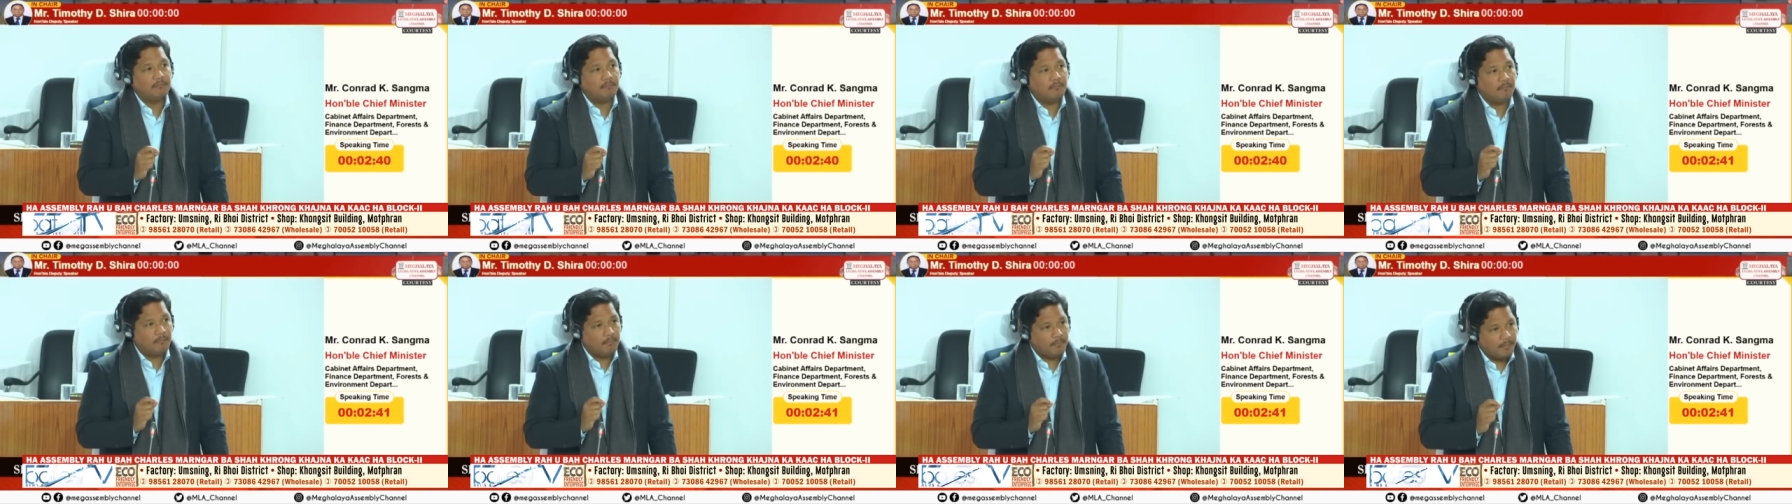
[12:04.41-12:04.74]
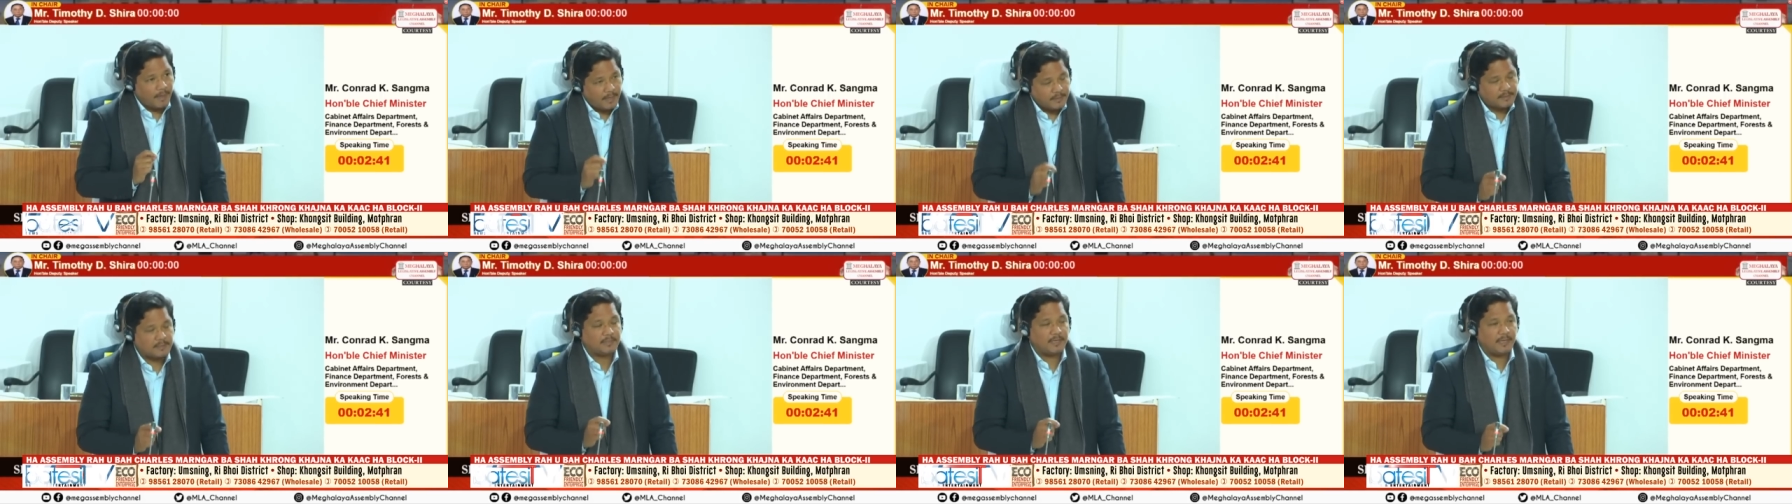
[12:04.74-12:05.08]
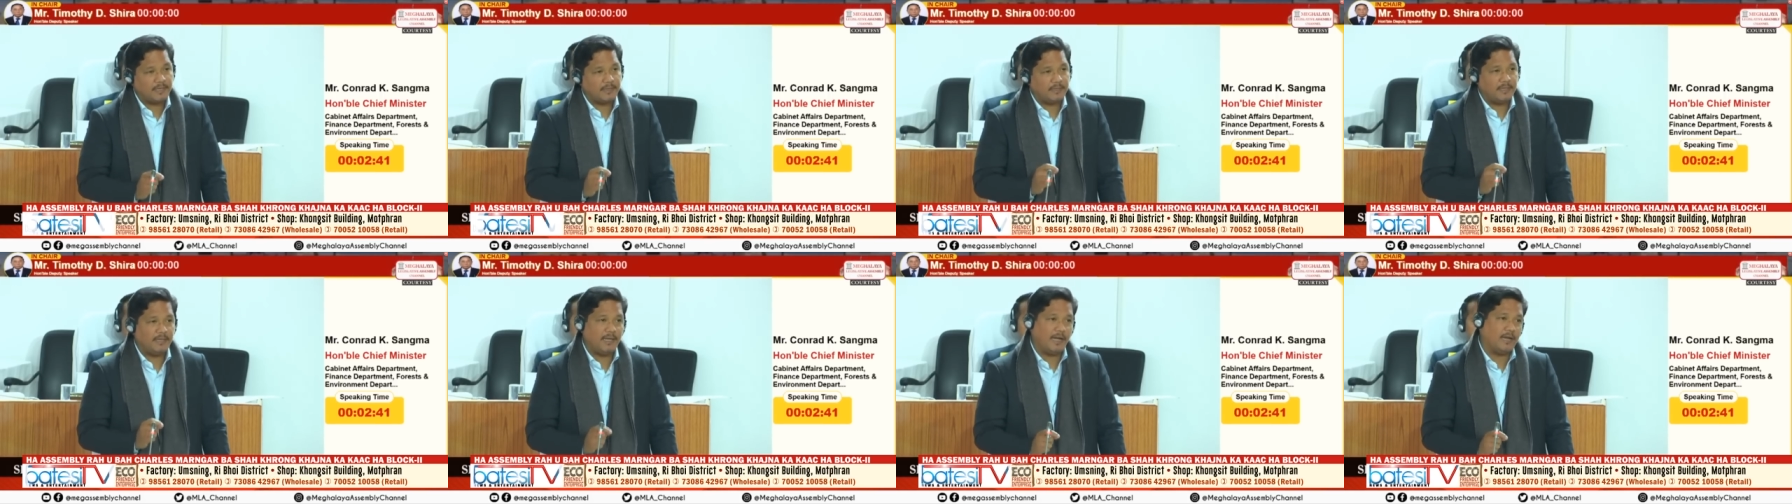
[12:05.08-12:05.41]
must
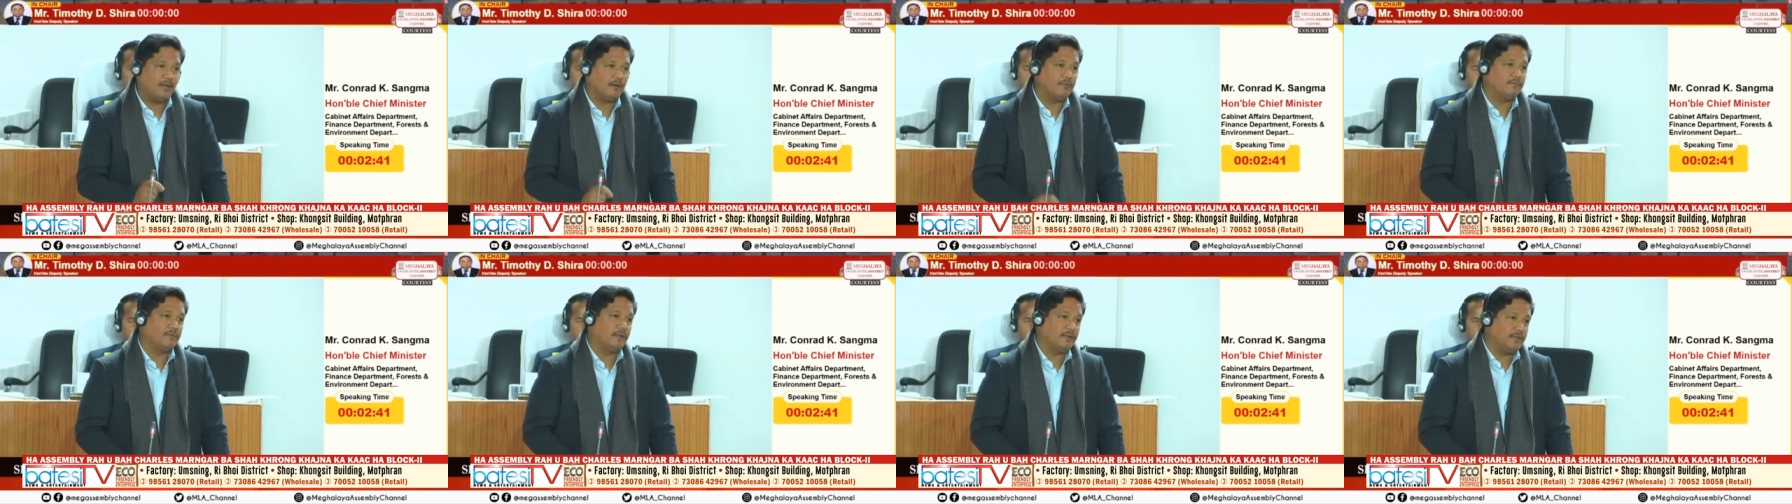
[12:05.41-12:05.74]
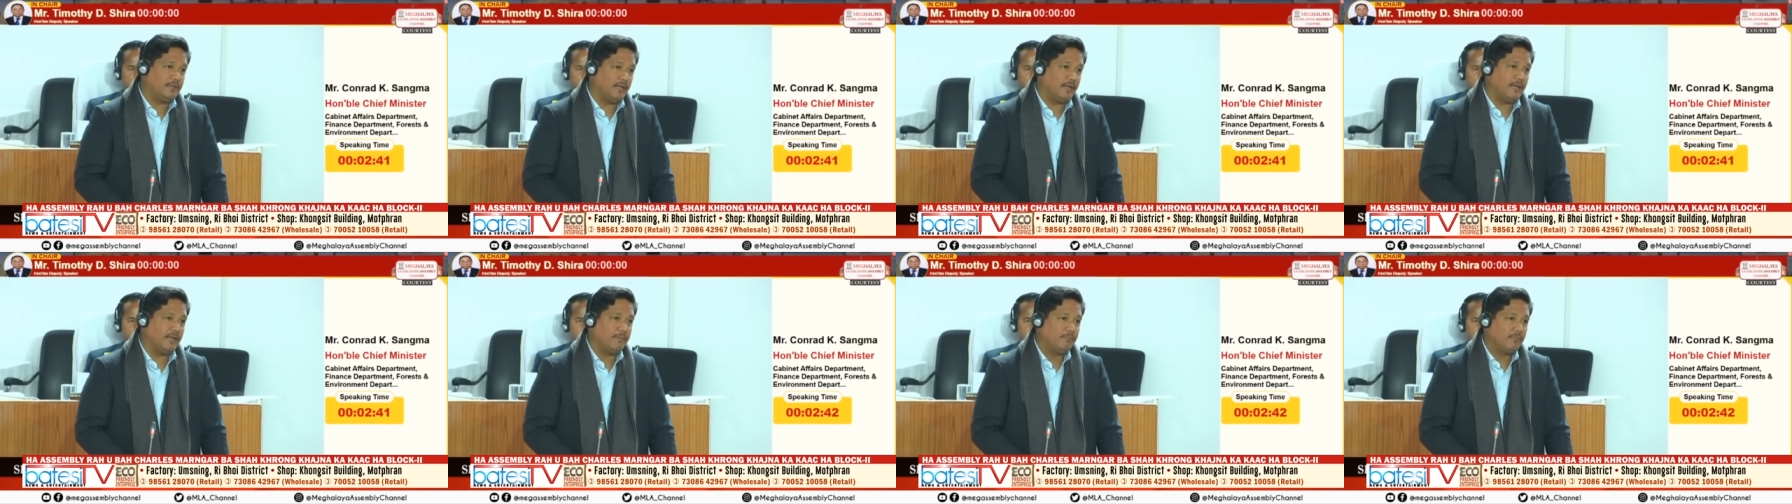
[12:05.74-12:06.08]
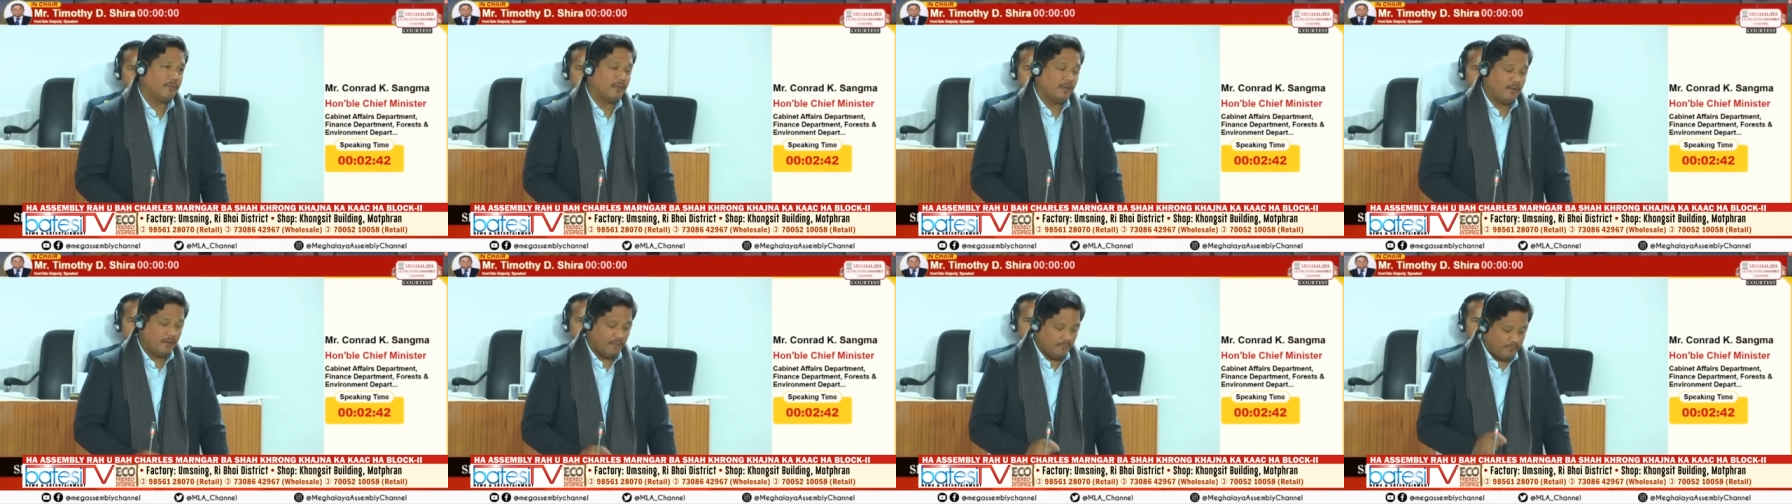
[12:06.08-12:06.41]
at the end of the
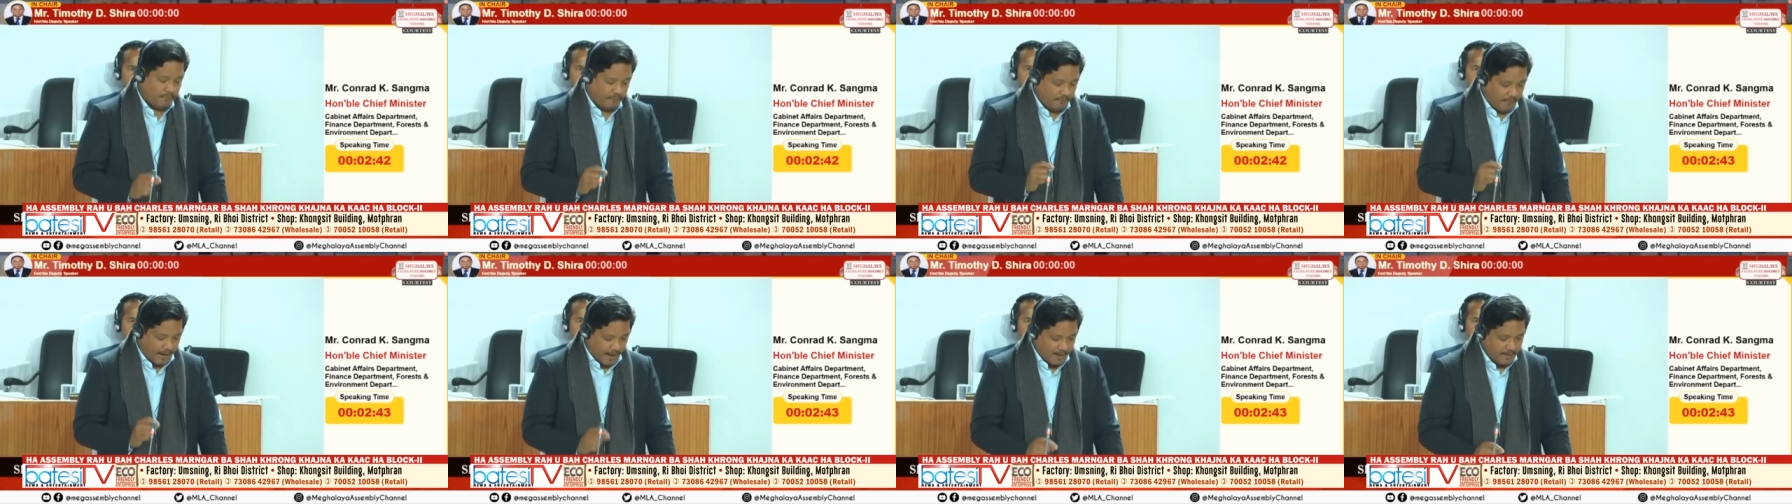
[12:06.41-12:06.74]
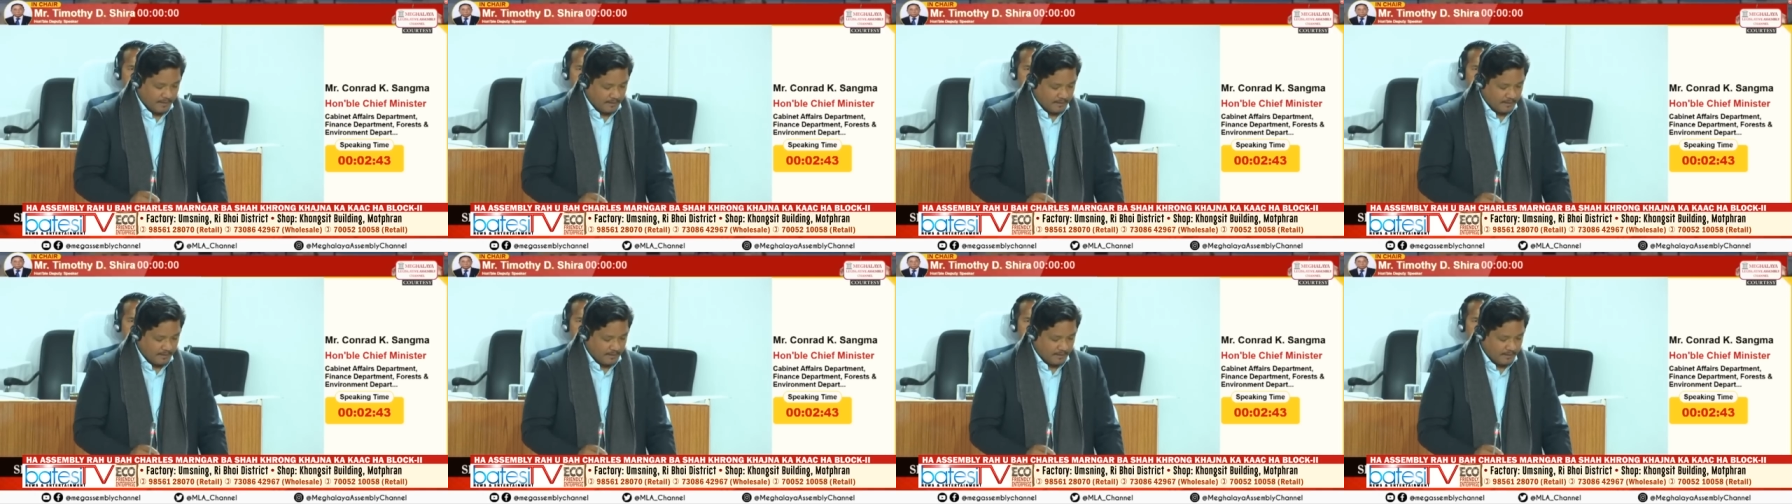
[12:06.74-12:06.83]
day find a